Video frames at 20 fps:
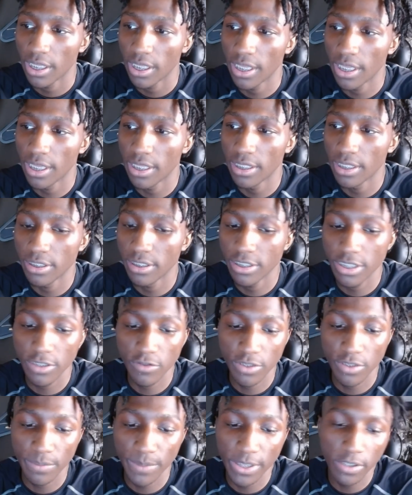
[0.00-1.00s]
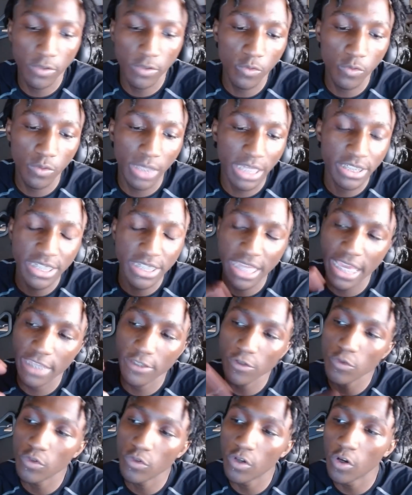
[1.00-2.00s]
And she used to be cool. Like, she had
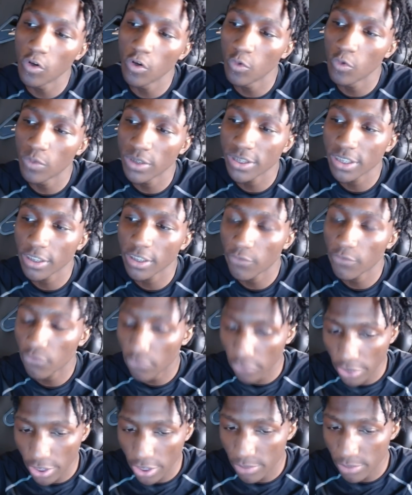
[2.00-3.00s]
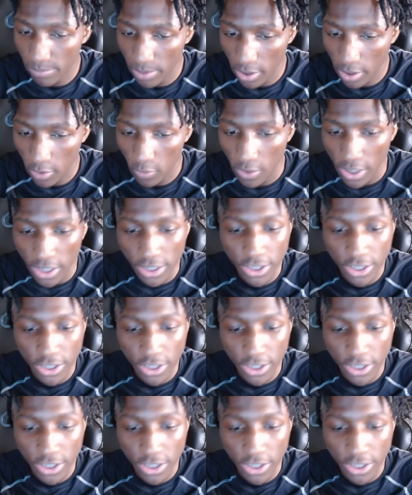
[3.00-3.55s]
two cold ones in her fridge, bro.